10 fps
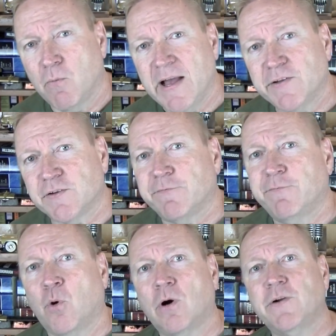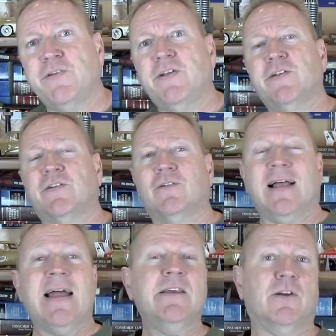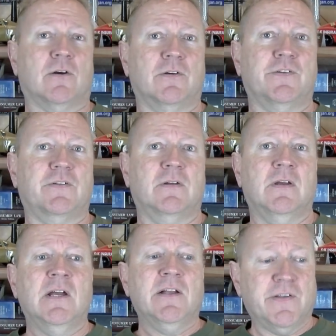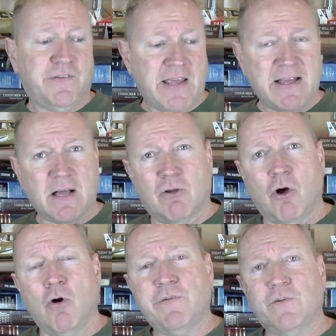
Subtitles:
way is it forces lenders to take a close